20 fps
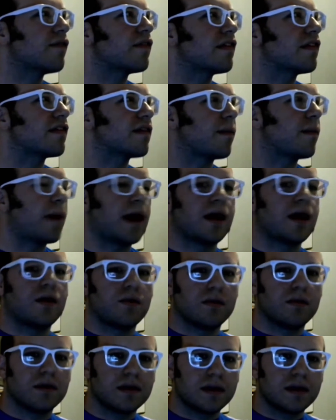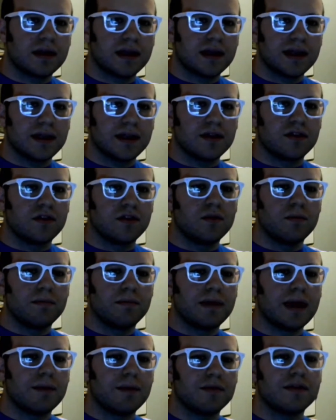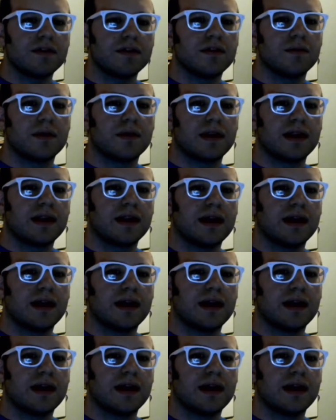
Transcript: somehow be able to do it